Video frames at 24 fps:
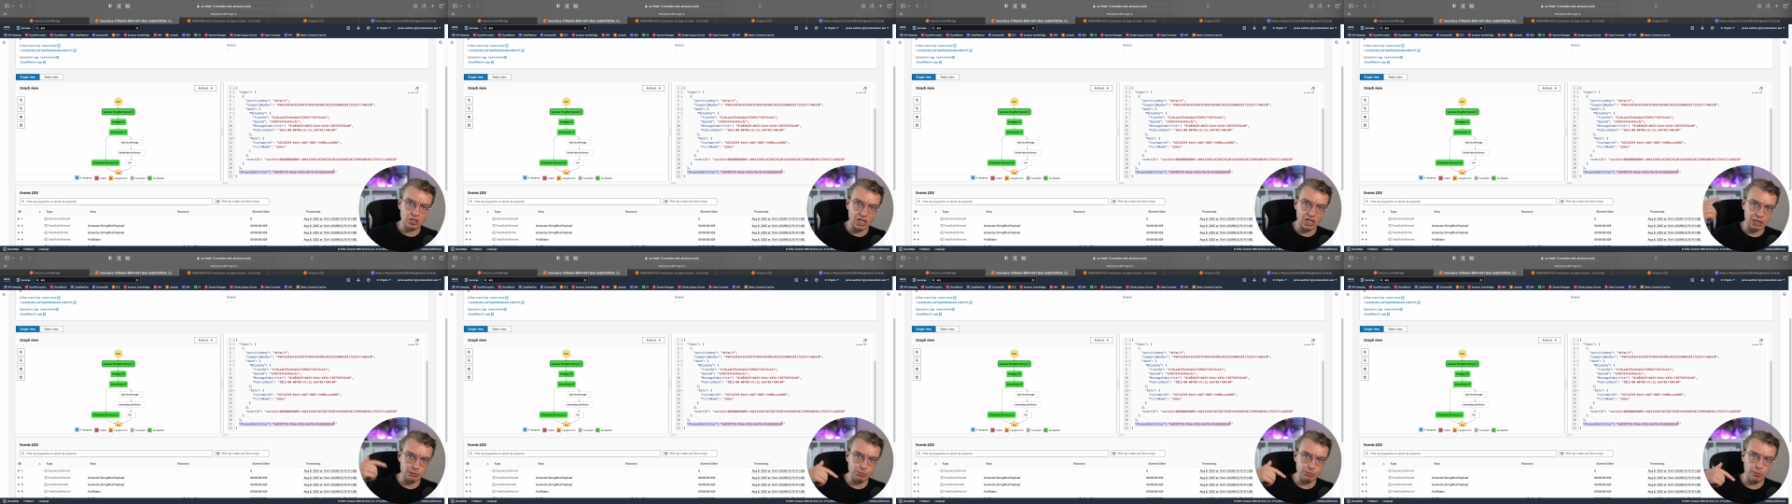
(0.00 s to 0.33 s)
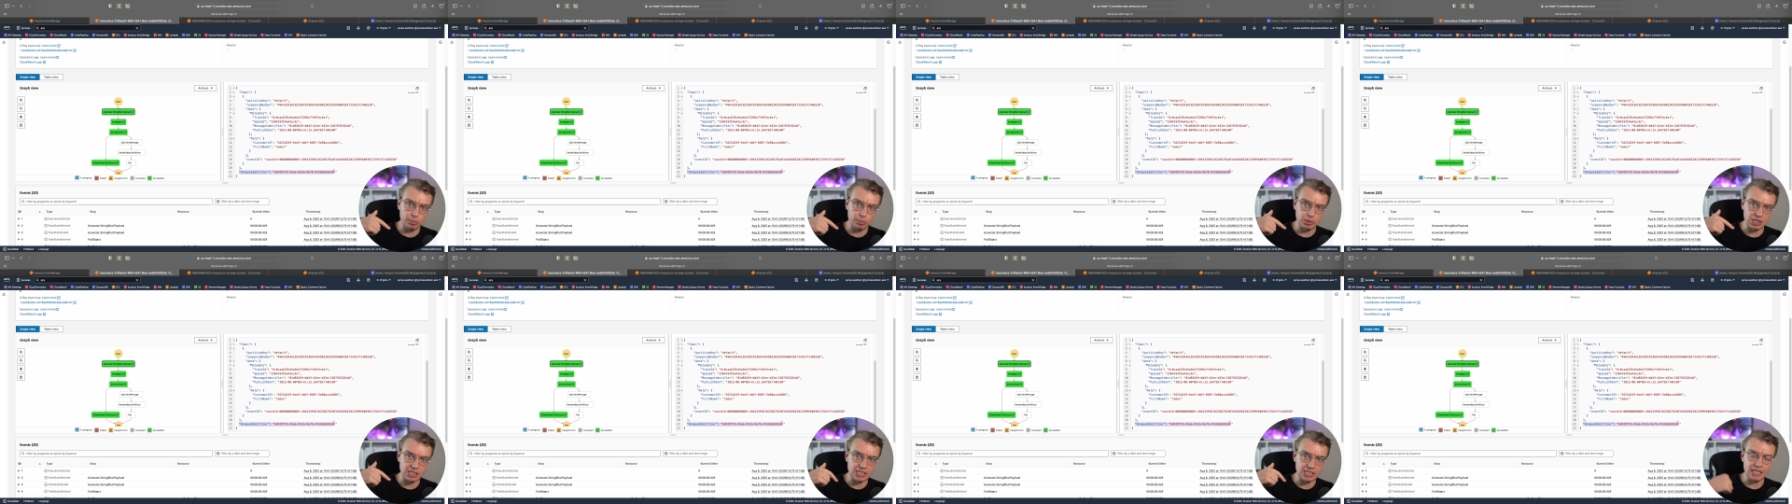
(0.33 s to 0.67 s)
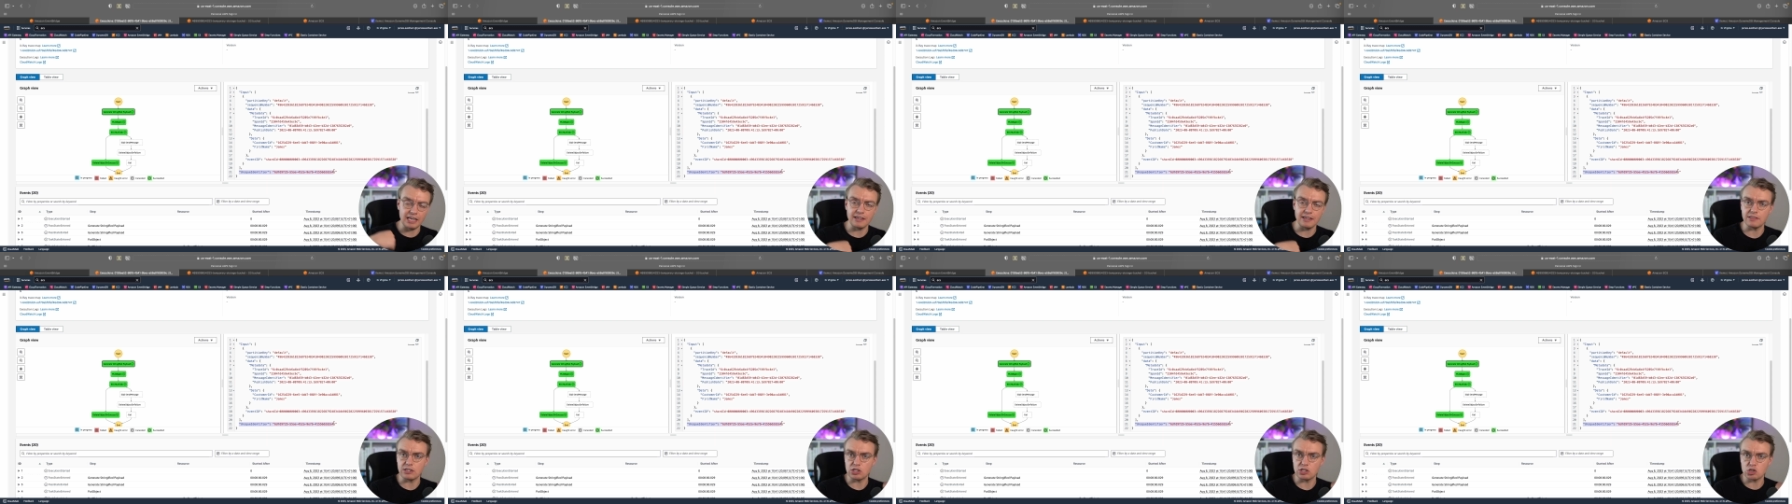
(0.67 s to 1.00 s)
I'll pop a link
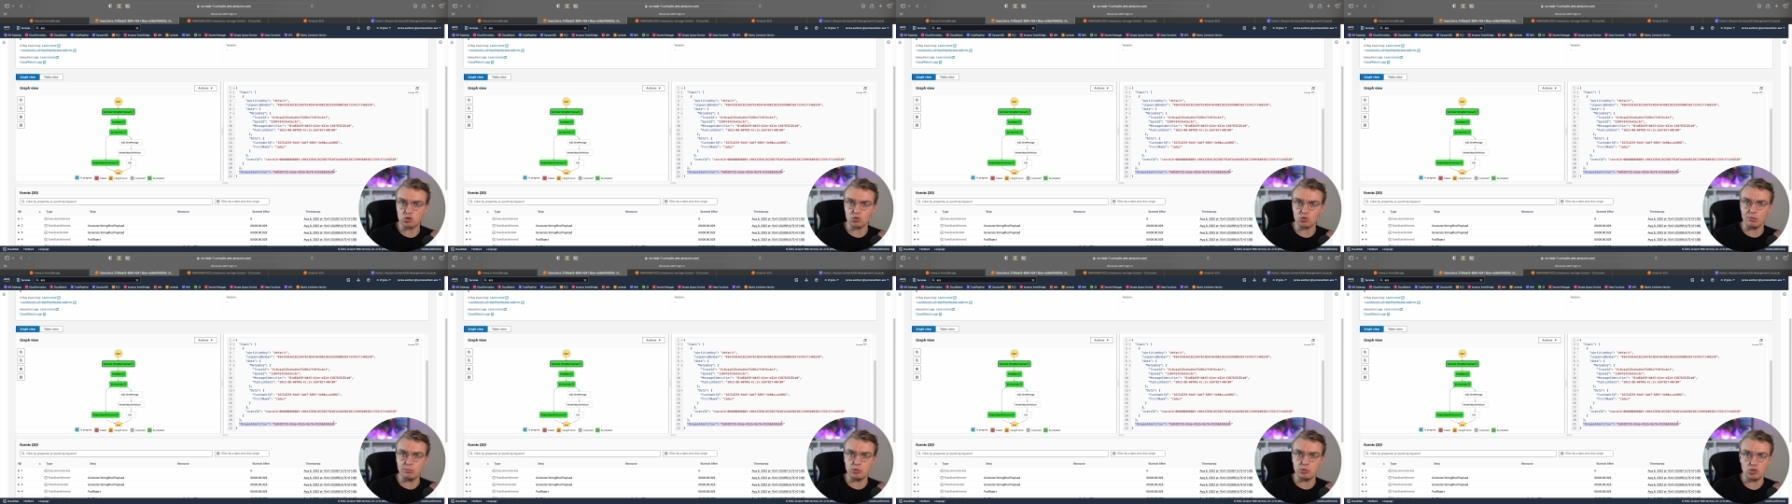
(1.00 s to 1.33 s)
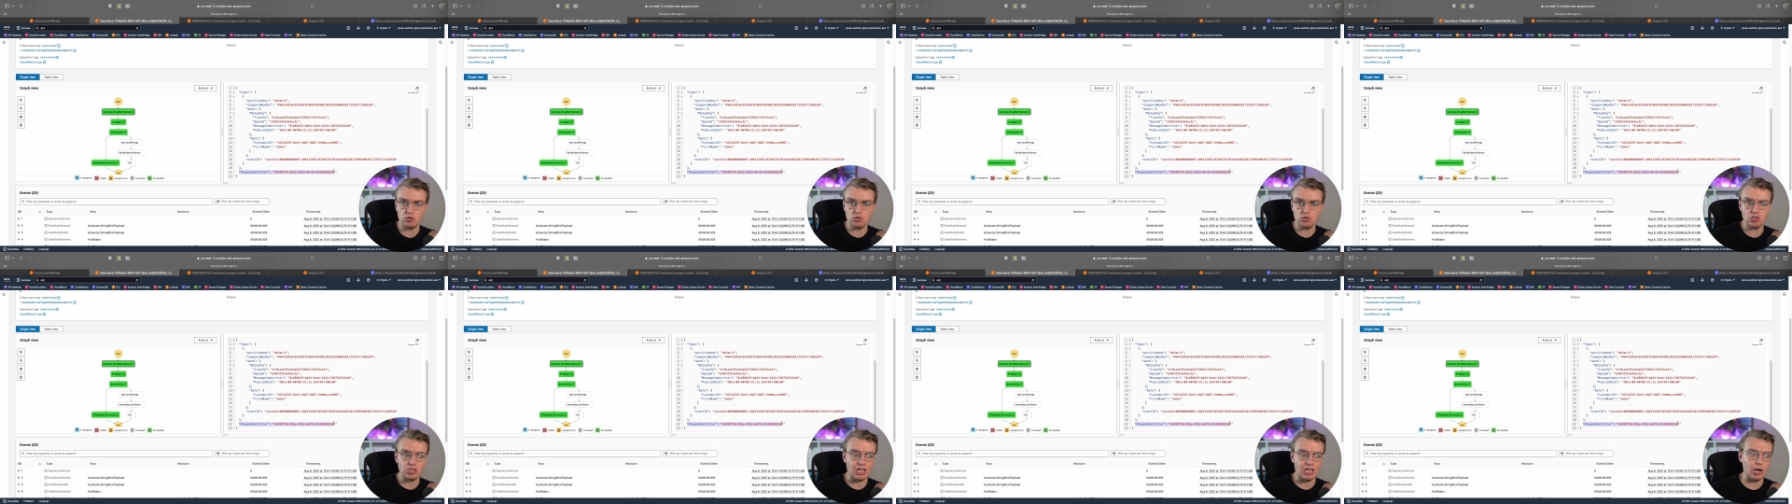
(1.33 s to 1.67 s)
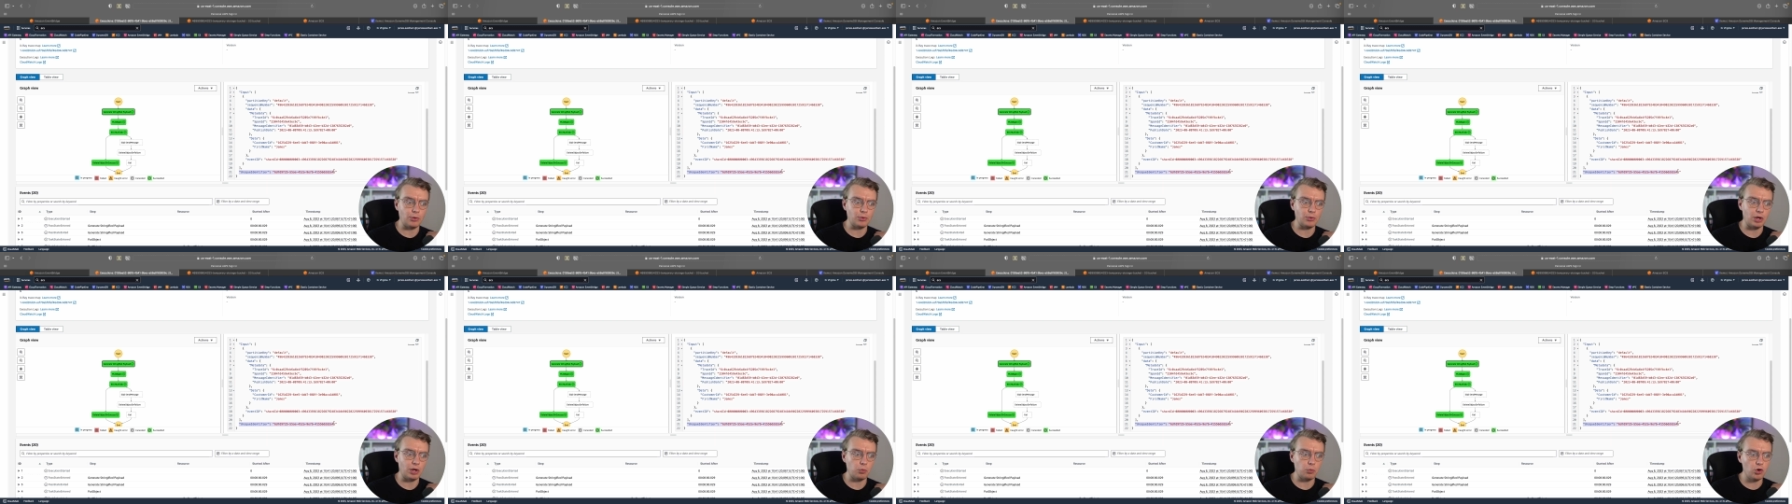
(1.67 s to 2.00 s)
in the description to how
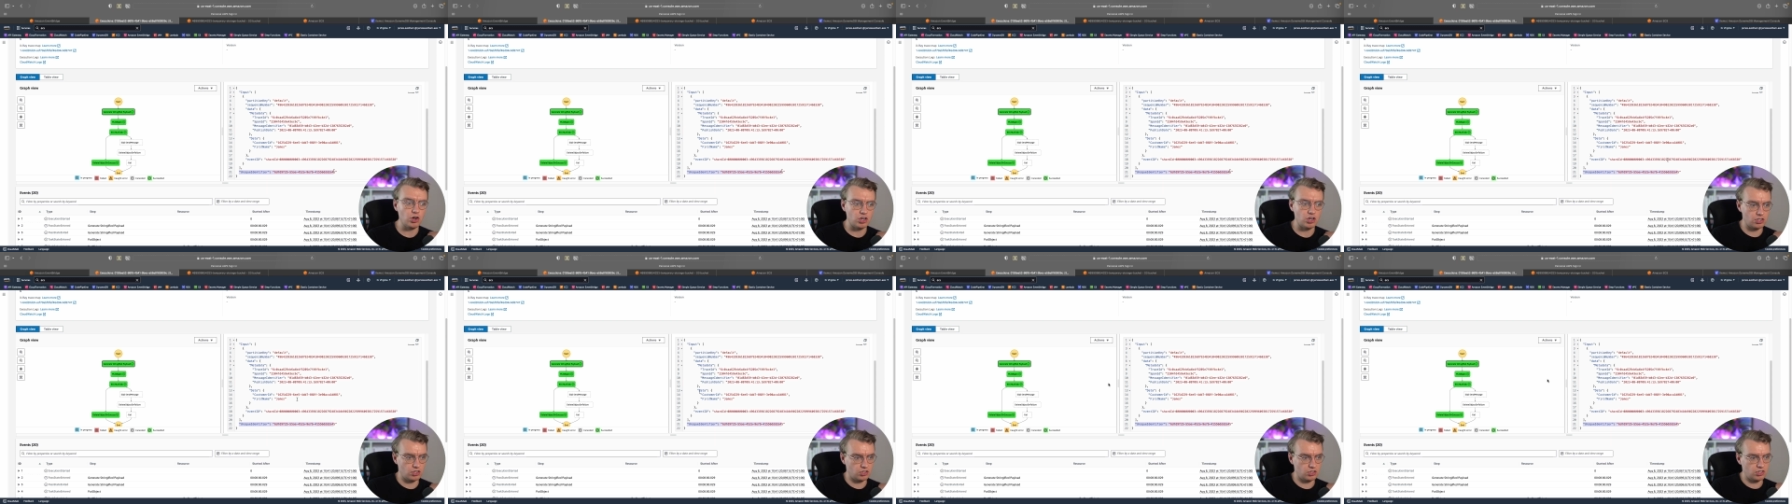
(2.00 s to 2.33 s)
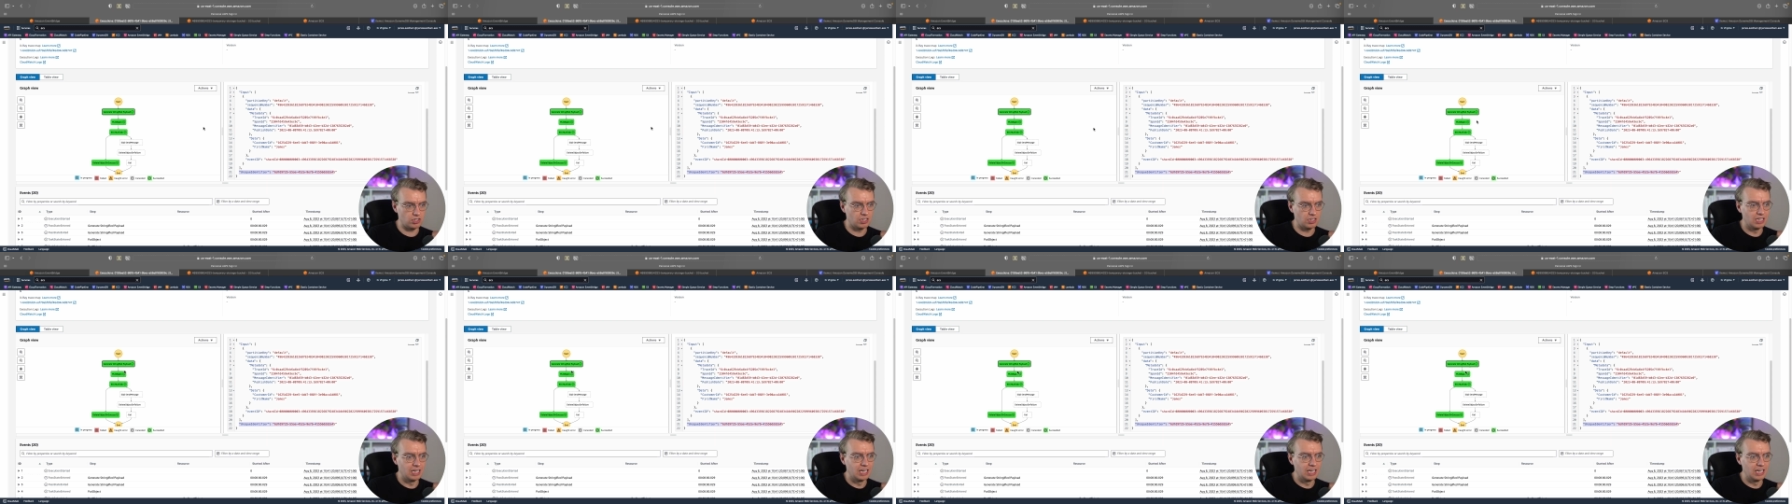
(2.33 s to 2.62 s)
that works.